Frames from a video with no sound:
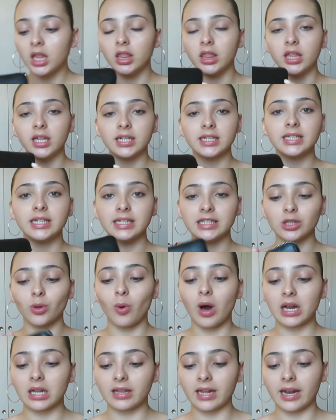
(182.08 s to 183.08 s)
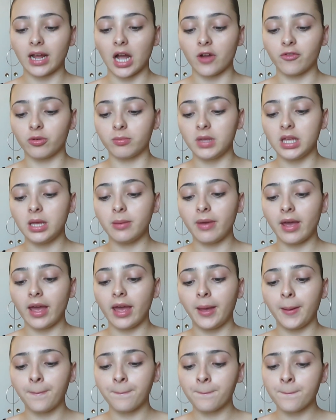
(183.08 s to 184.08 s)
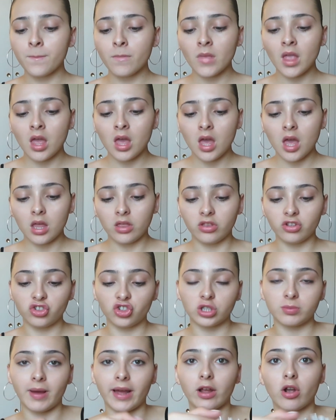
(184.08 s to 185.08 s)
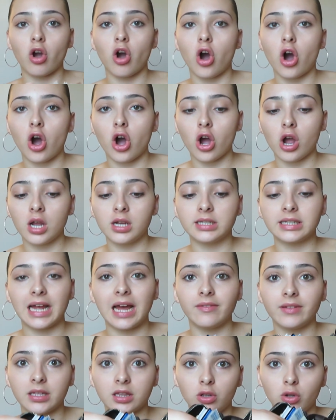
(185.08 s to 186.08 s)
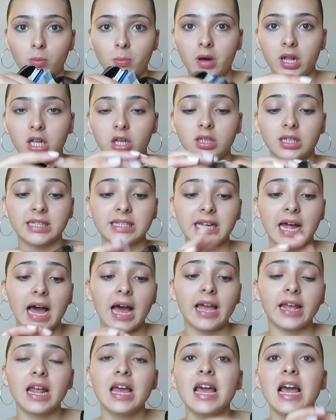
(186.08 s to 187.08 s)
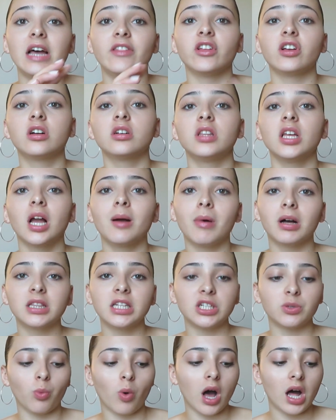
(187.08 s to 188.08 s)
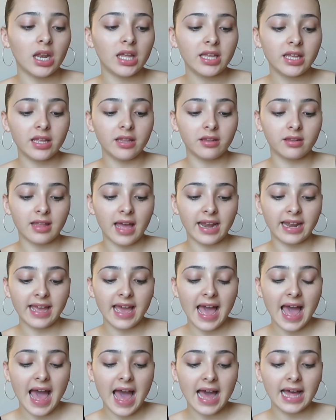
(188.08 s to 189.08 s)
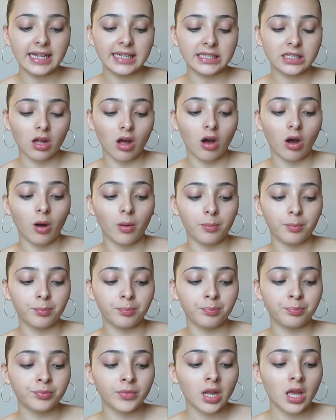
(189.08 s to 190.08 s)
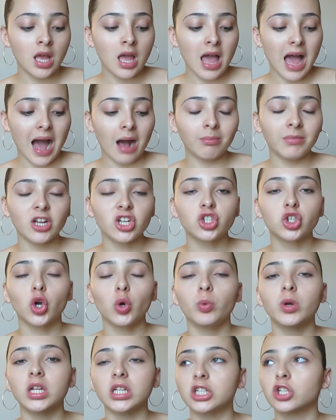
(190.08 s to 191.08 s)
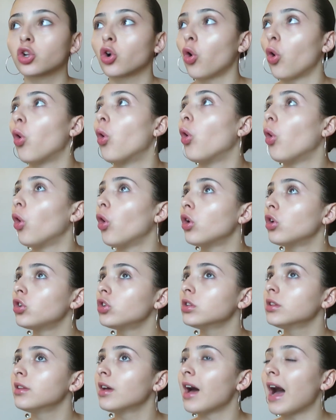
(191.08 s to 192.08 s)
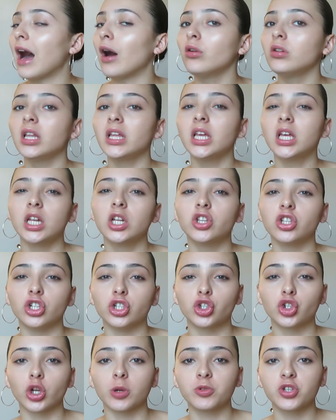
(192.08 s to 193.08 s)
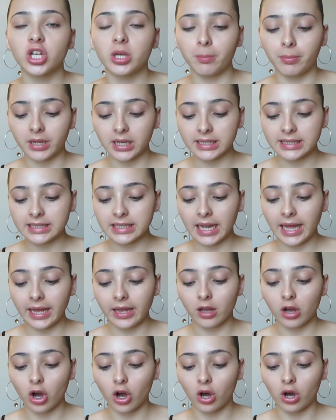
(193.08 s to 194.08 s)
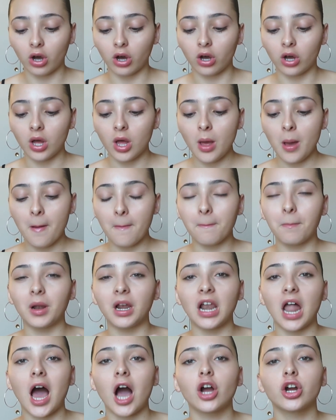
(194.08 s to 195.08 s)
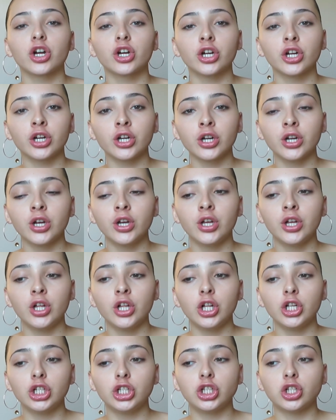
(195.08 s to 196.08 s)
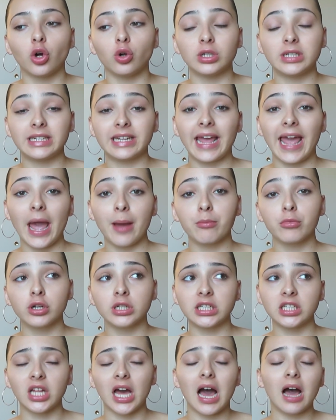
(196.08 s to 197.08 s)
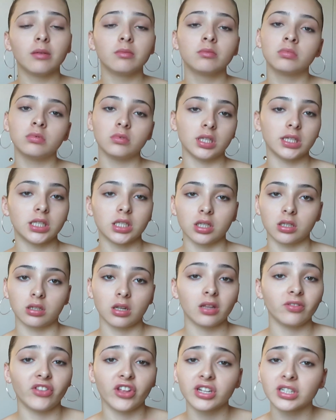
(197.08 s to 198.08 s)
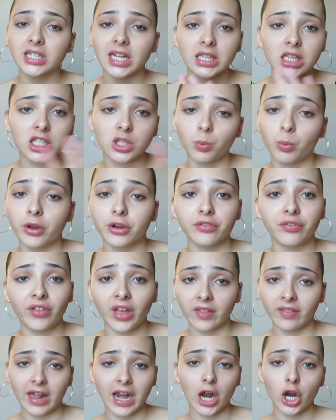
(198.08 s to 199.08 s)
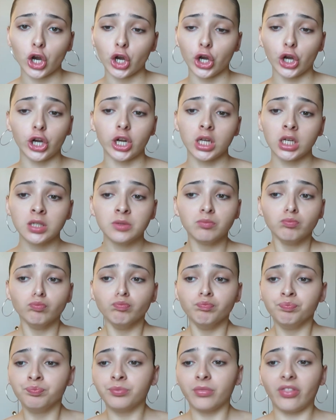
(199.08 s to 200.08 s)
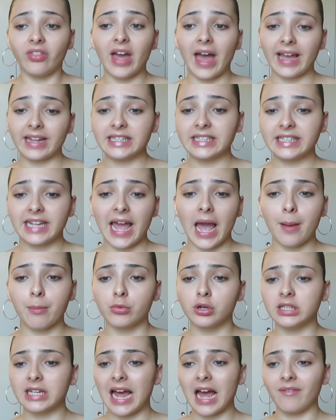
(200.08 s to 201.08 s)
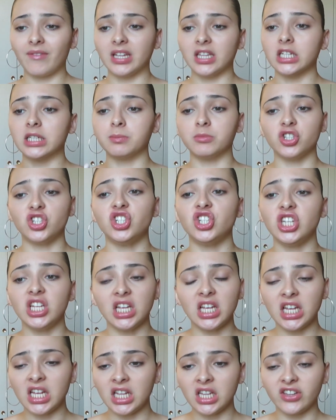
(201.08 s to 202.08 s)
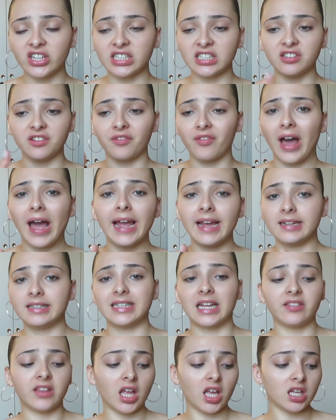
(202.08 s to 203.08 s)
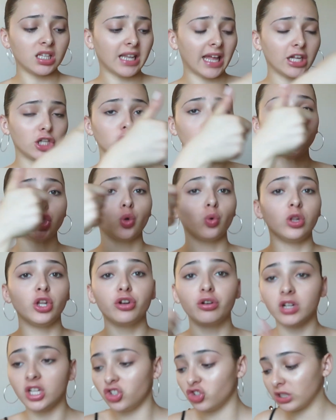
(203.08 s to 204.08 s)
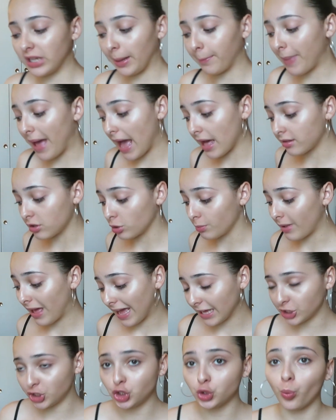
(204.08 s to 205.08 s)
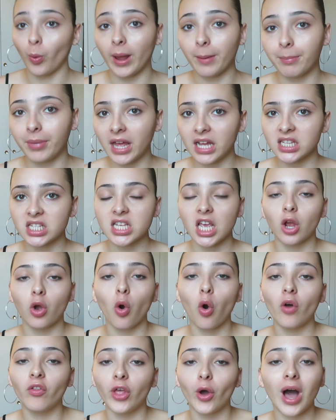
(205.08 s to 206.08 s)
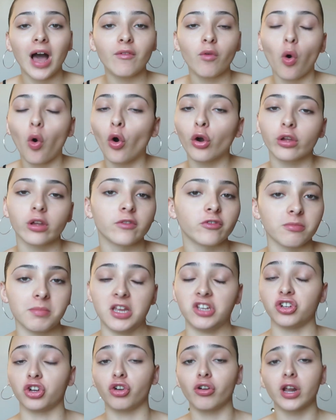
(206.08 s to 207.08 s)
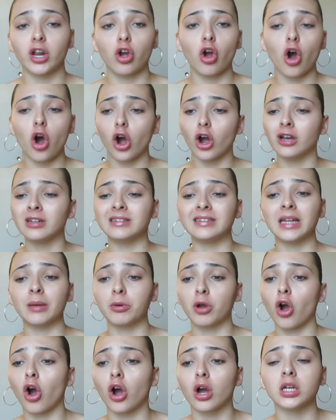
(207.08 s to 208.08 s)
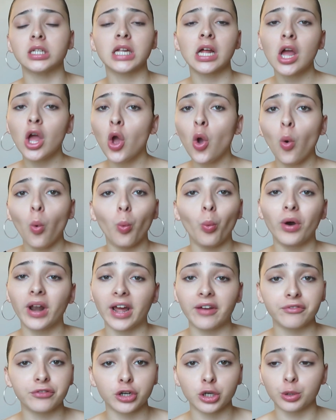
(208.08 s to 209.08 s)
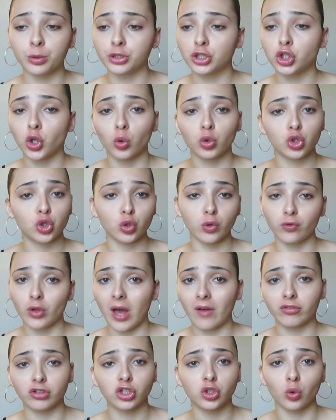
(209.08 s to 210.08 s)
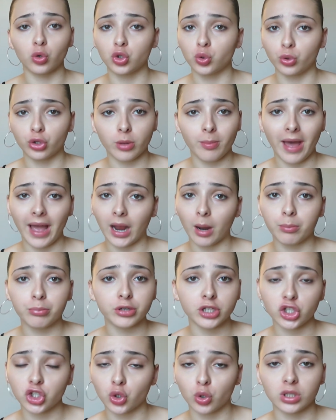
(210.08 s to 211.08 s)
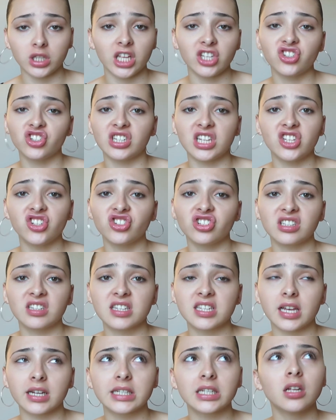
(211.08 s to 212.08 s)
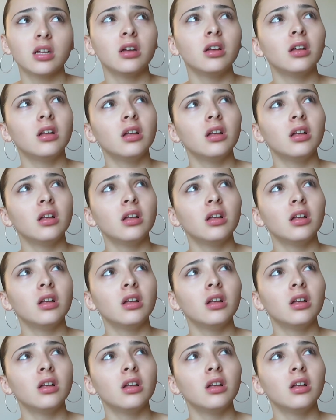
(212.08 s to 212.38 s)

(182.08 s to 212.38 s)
This is the wallet that I got from eBay. This is just my cards. I have like a little money on the side. And the good thing about this wallet is that it has, I'm not sure what it's called. I'll link it in the description, but it's like a blocker. So scammers, listen, there's like this weird thing that I heard that scammers have like this machine, this device that they can like literally just like pass your bag, swipe it, and they'll have all your information, credit cards, debit cards, whatever, social. If you have your social in your bag, I'm pretty sure it just detects.